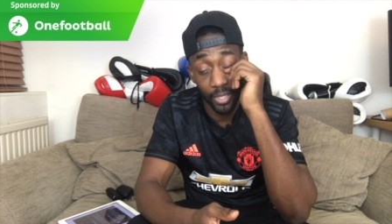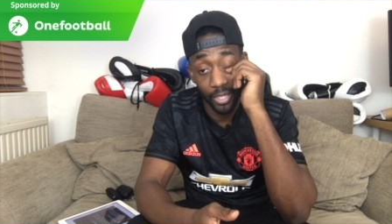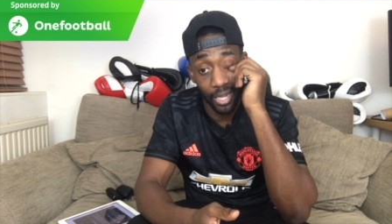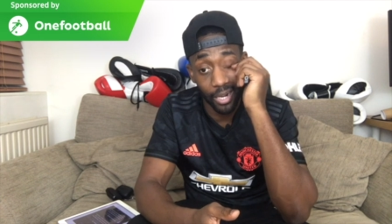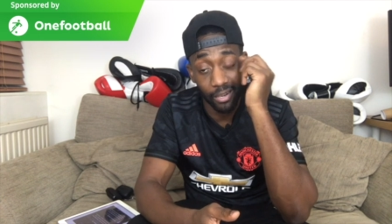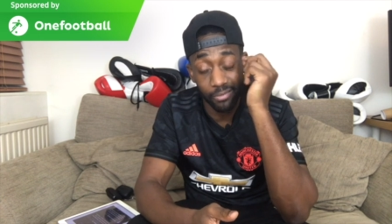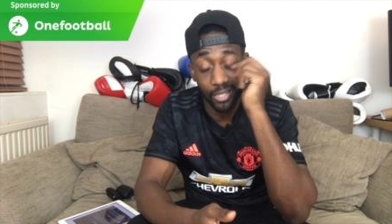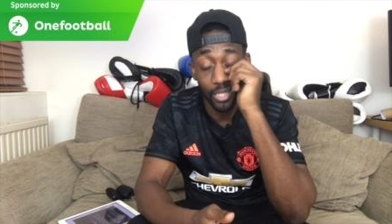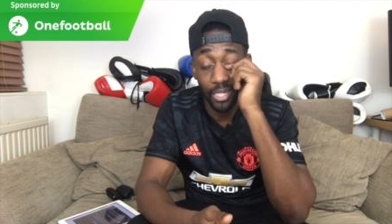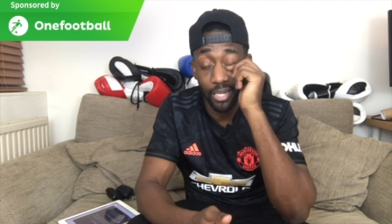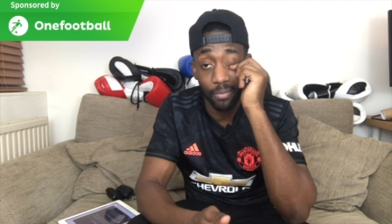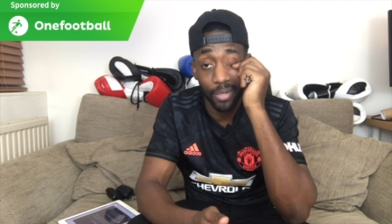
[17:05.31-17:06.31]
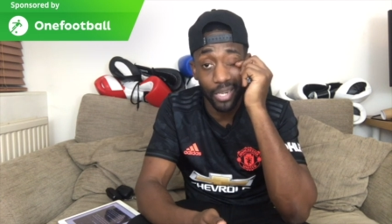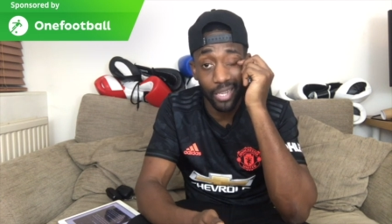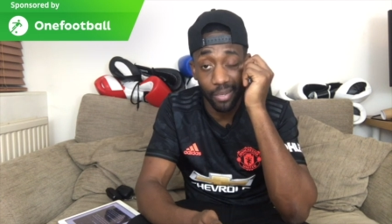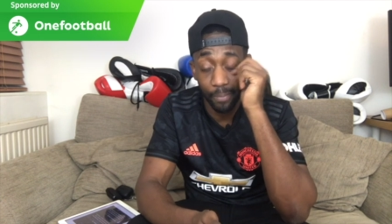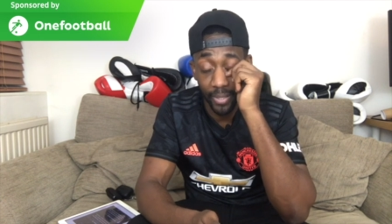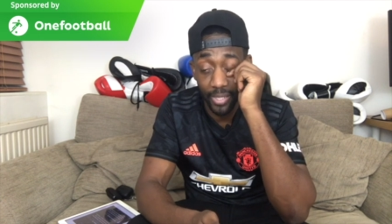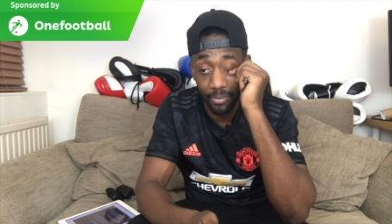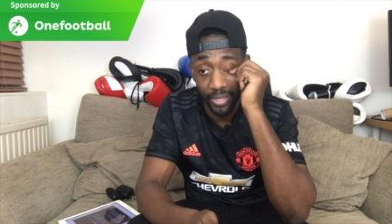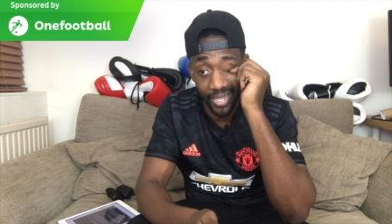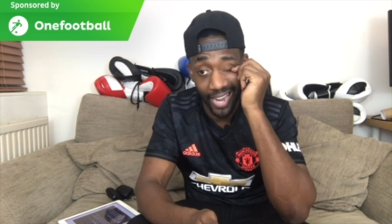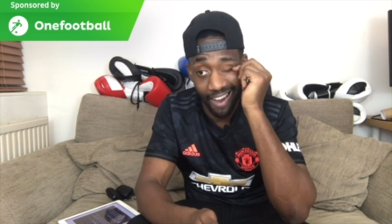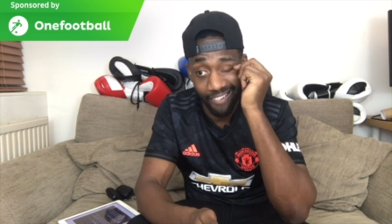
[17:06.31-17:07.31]
Like I've seen him and they compared him to
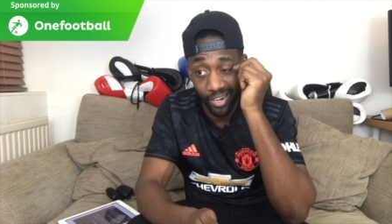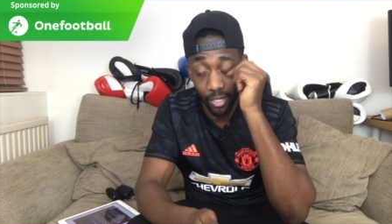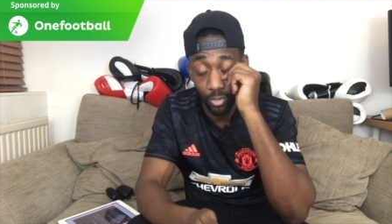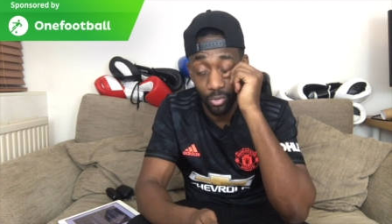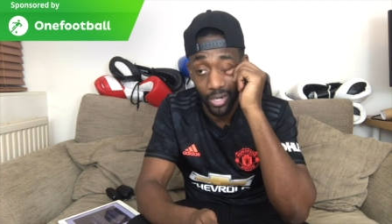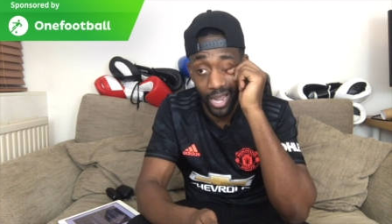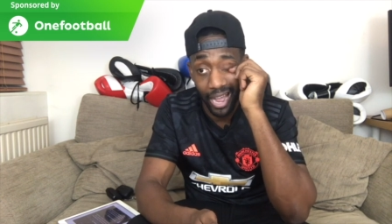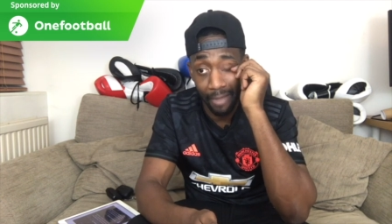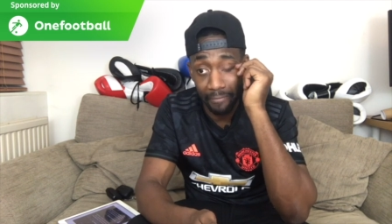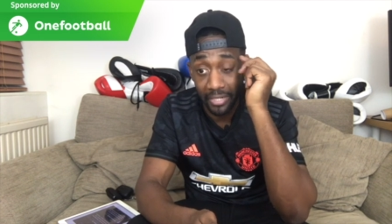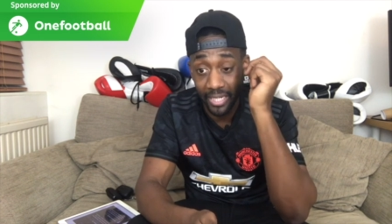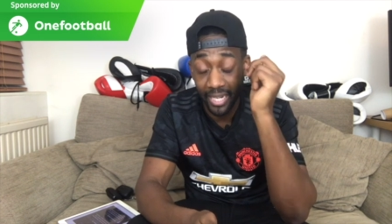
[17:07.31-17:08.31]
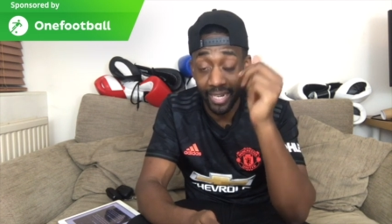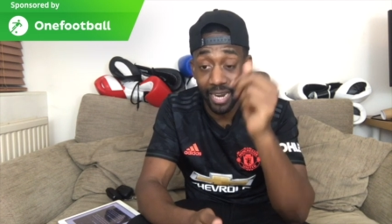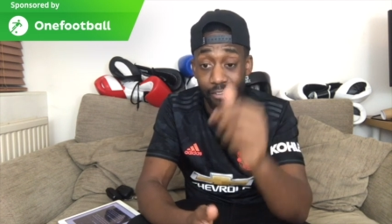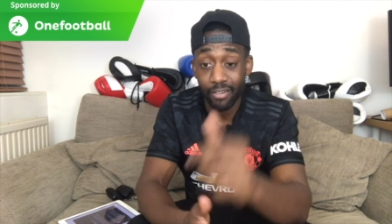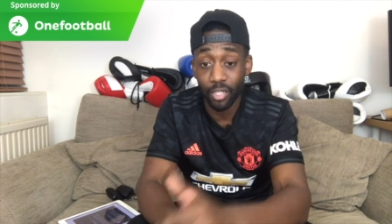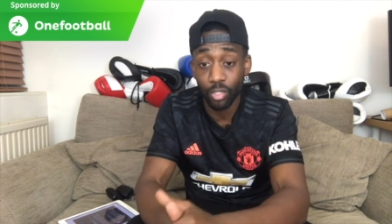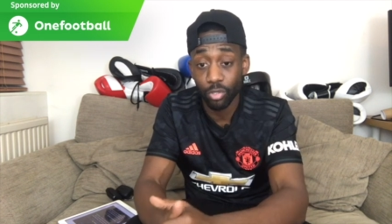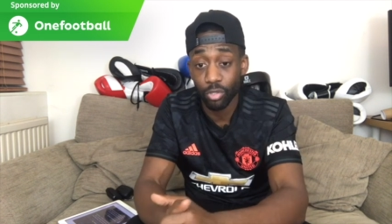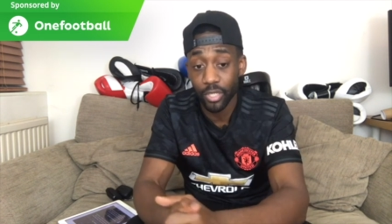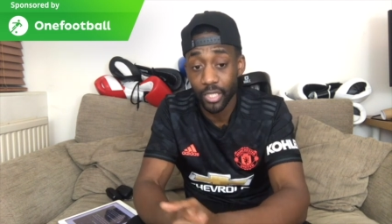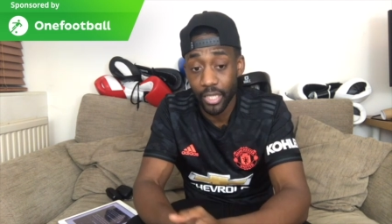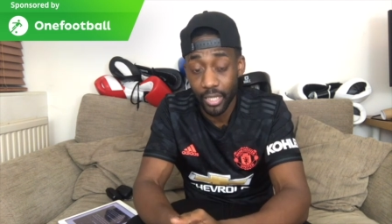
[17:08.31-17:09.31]
Carrick and all that. I think that Carrick's
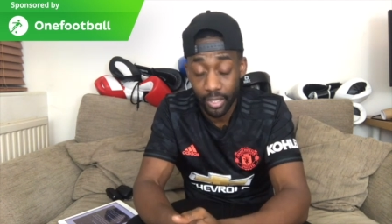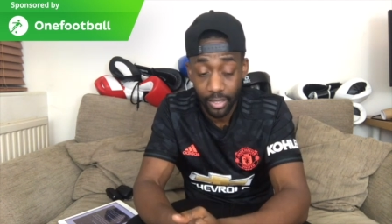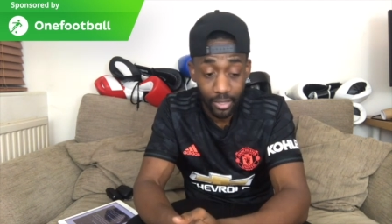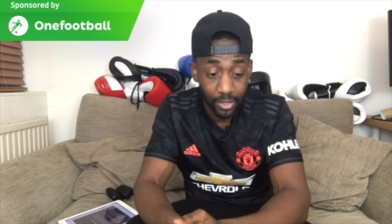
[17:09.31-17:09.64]
good, yeah.